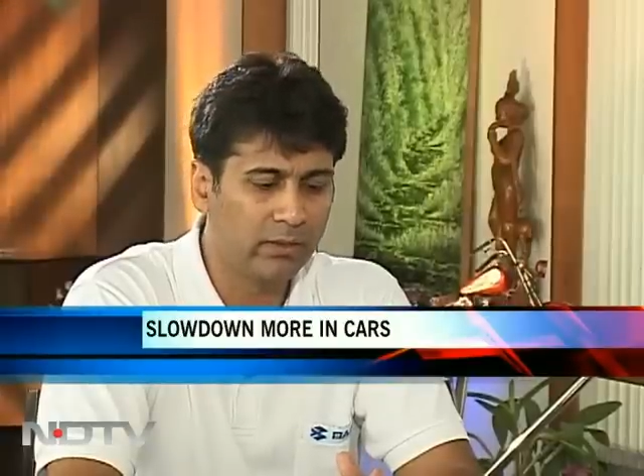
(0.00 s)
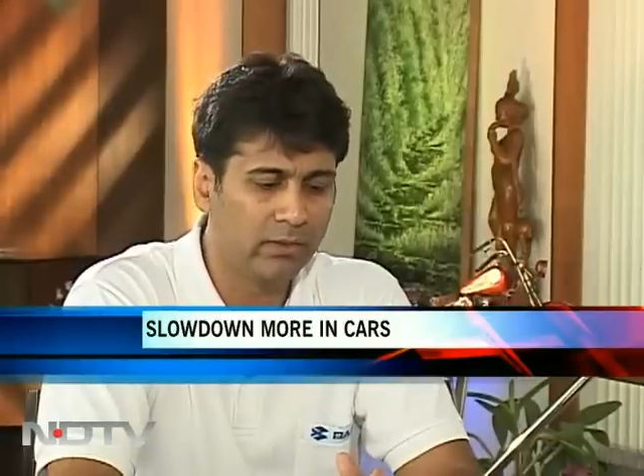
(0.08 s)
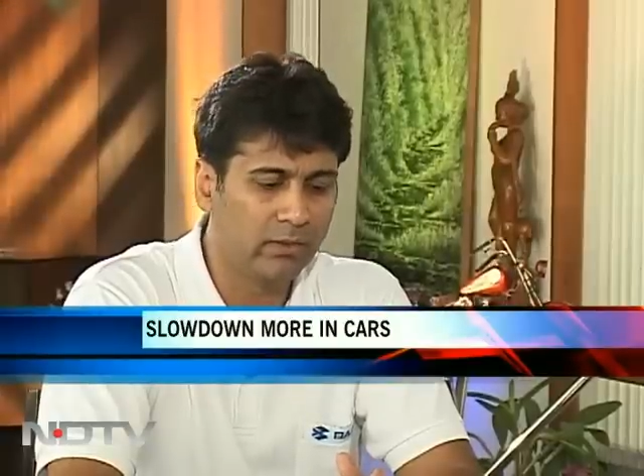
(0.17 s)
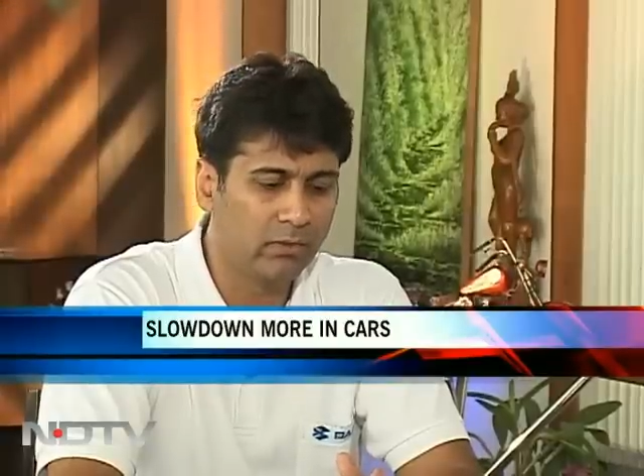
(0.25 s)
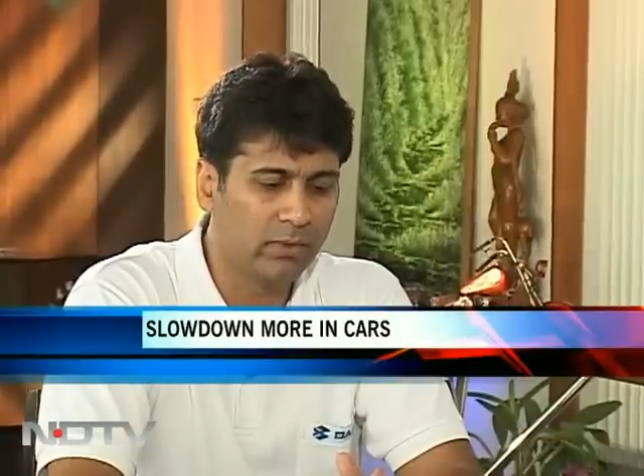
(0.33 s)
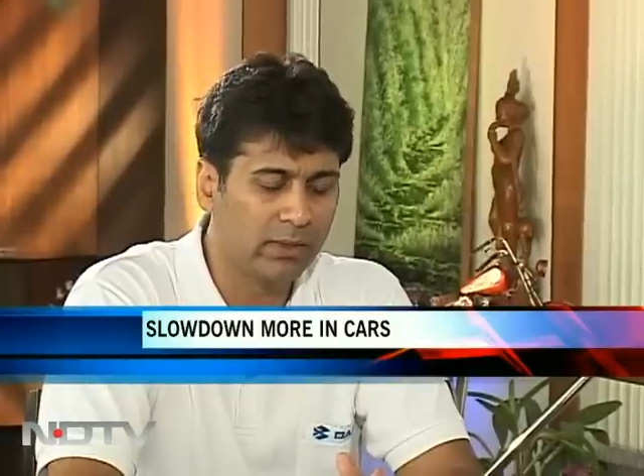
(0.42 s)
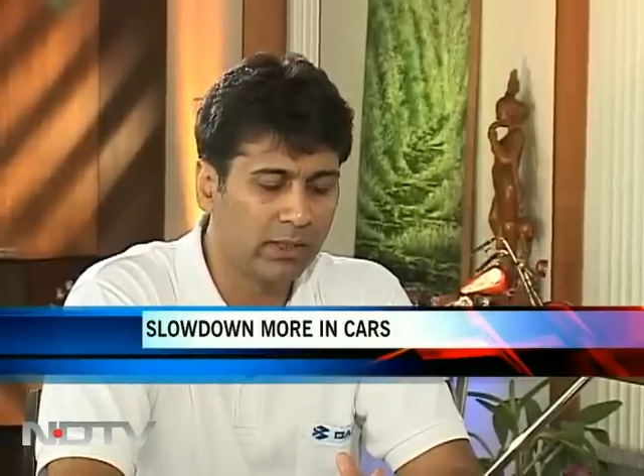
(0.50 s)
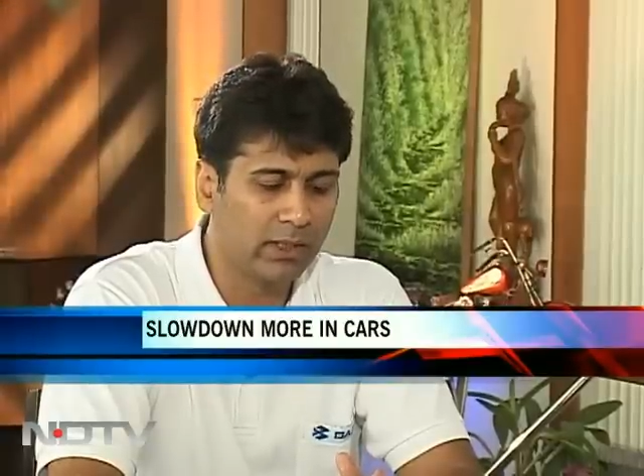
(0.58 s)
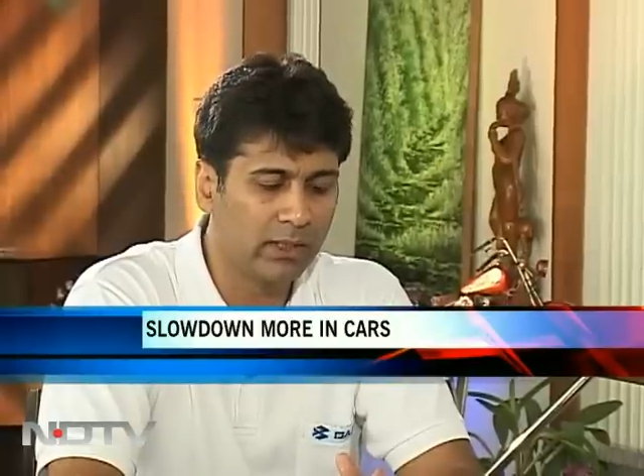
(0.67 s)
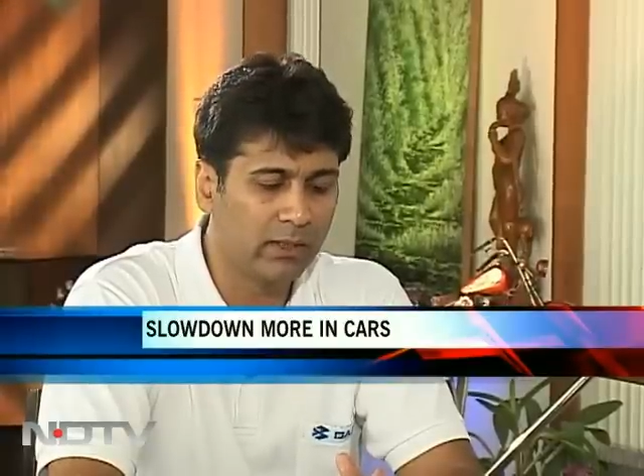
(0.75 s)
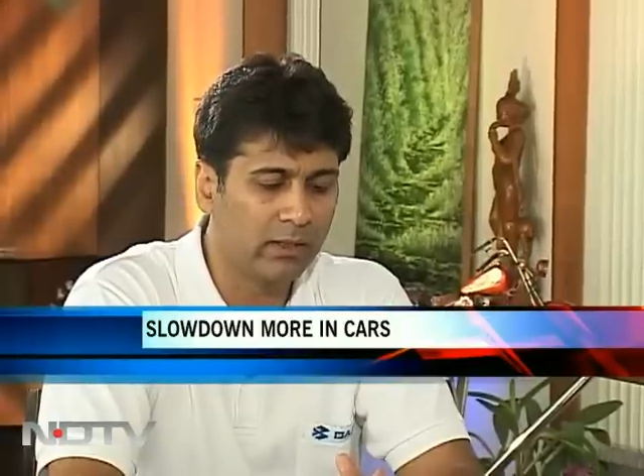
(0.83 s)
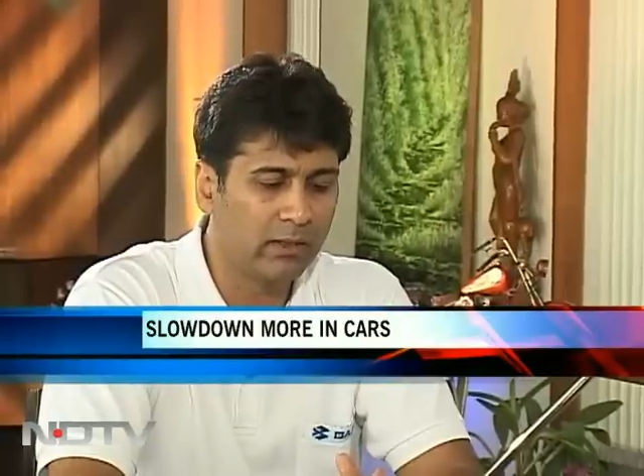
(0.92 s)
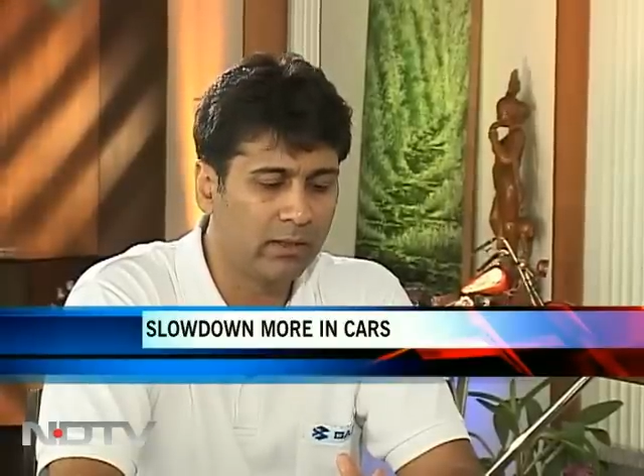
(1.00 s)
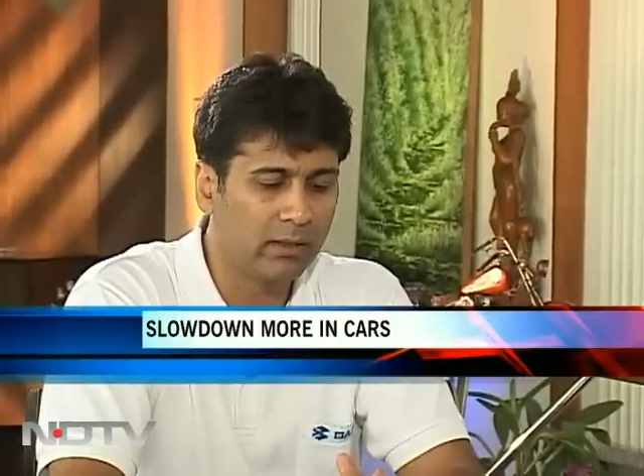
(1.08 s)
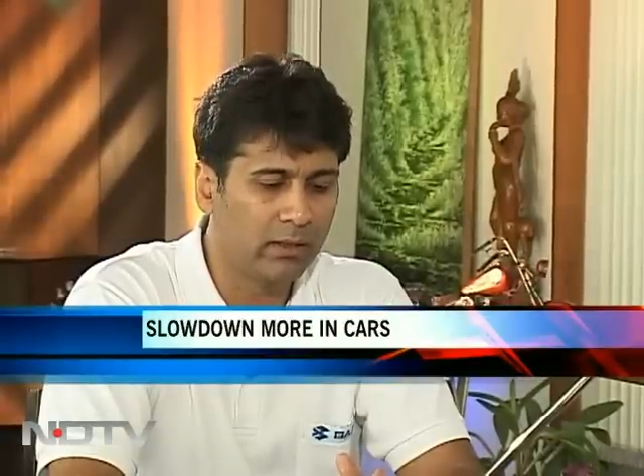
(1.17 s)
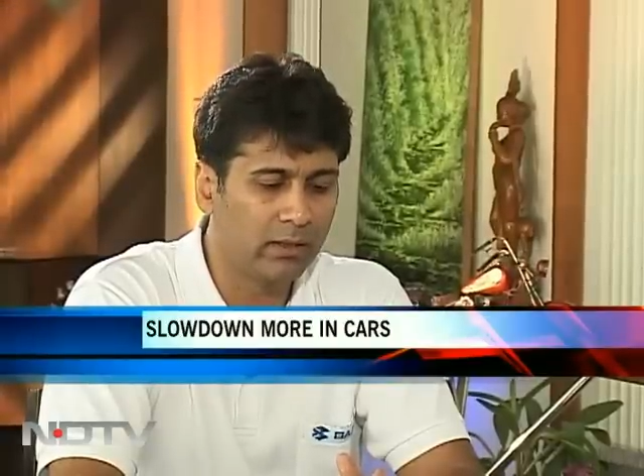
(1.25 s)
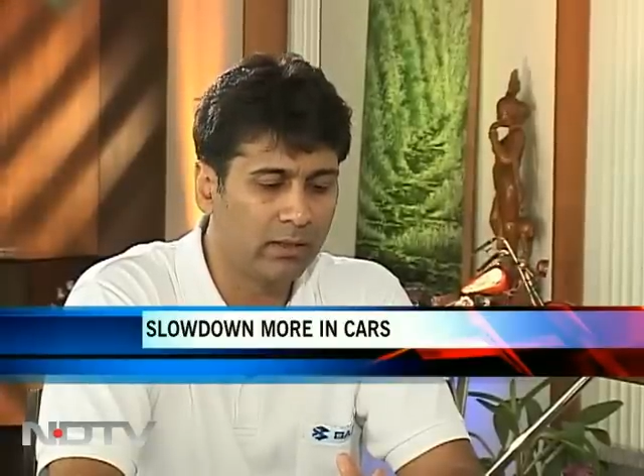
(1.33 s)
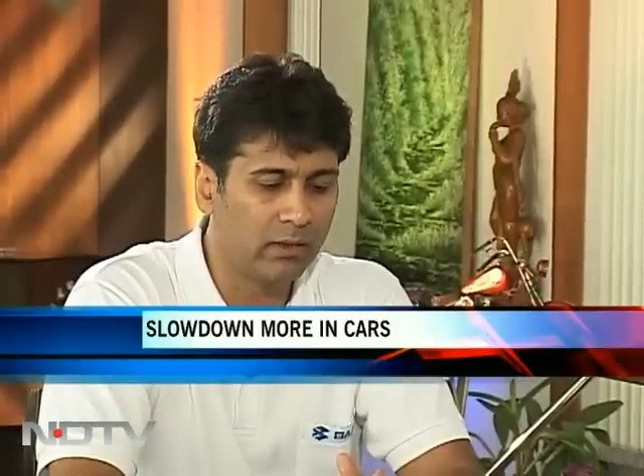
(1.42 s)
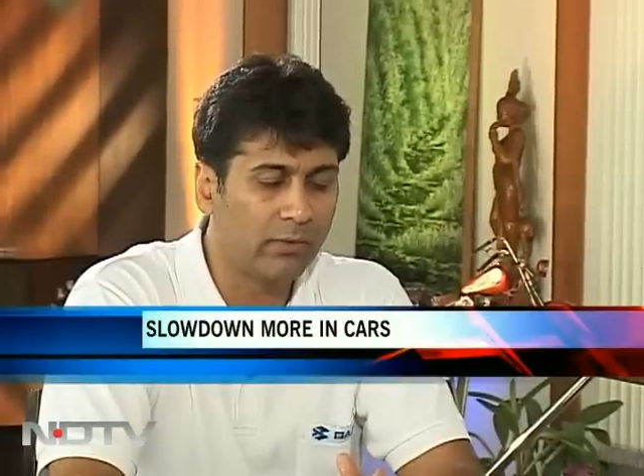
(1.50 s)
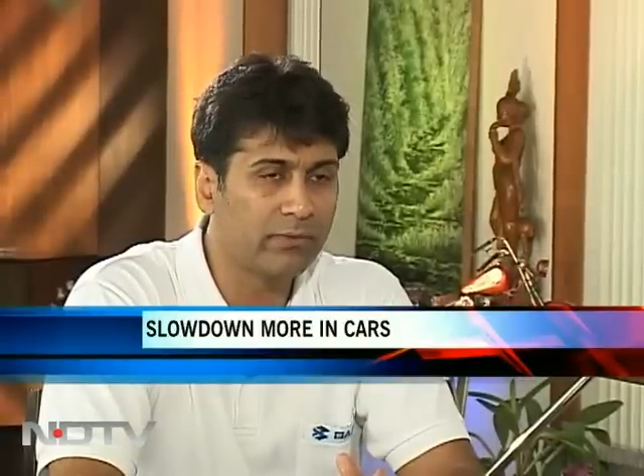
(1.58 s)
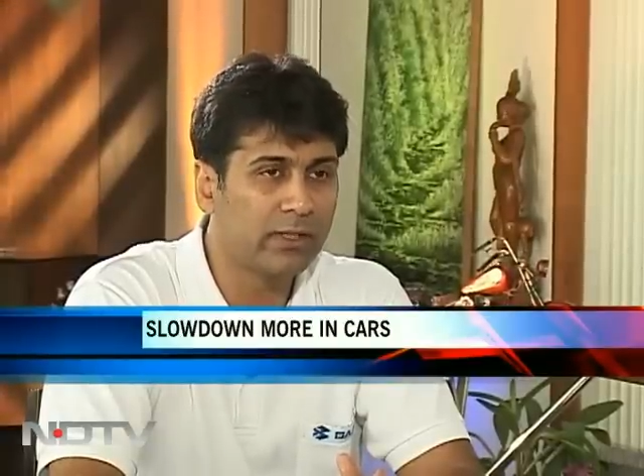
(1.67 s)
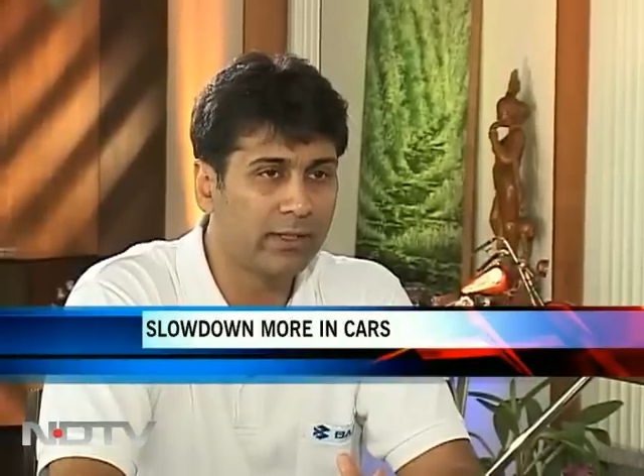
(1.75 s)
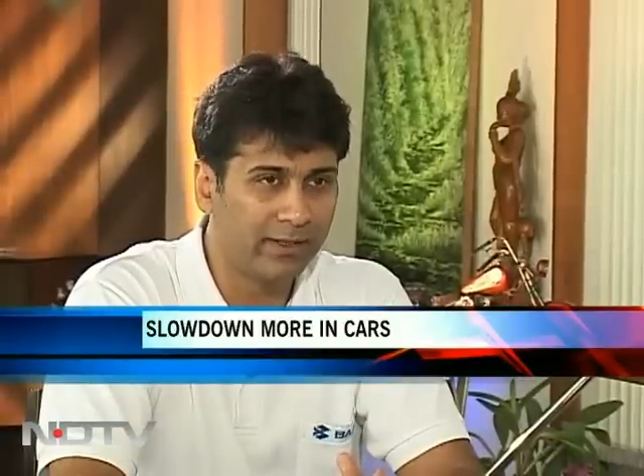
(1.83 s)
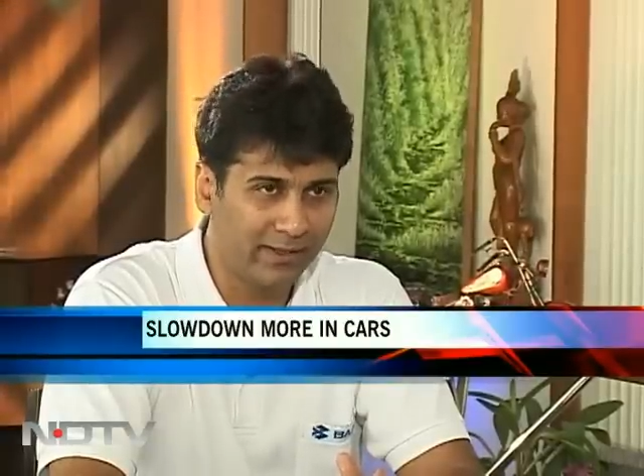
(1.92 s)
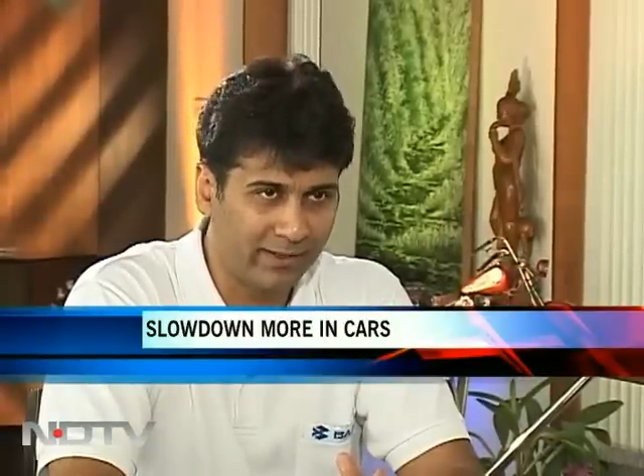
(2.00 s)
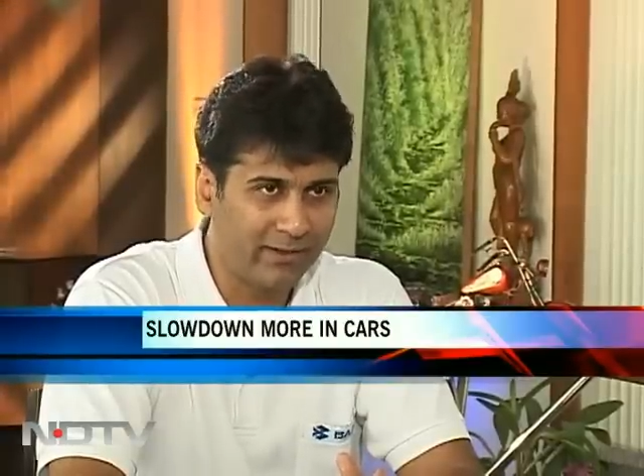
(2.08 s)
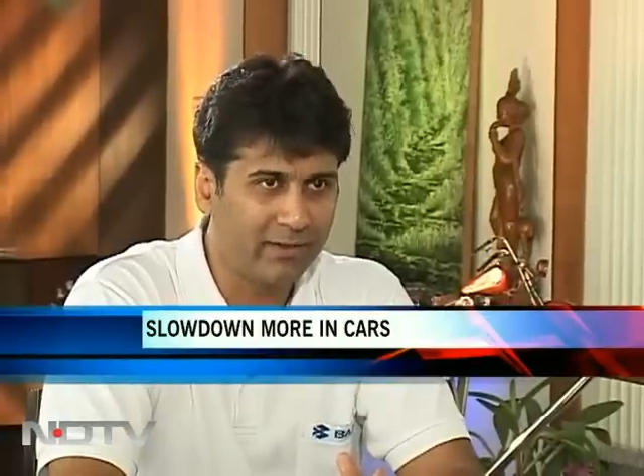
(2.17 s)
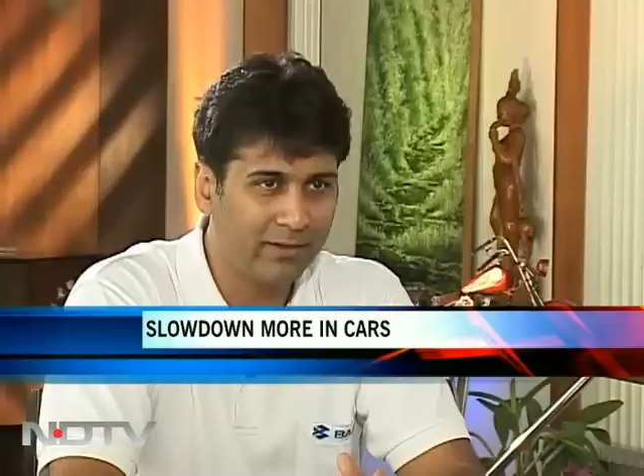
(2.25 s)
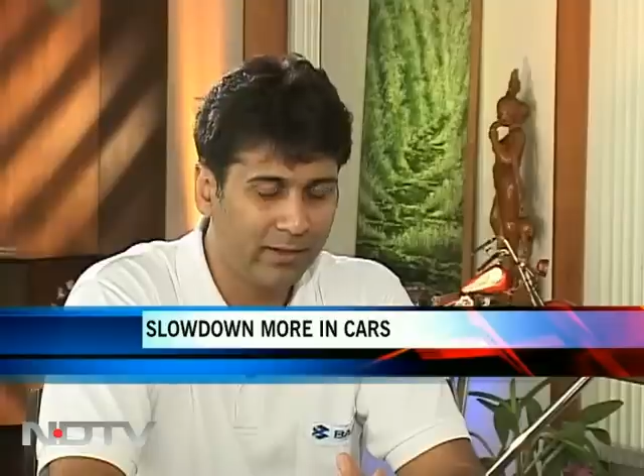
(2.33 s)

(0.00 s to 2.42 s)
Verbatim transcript: you know, one can offset that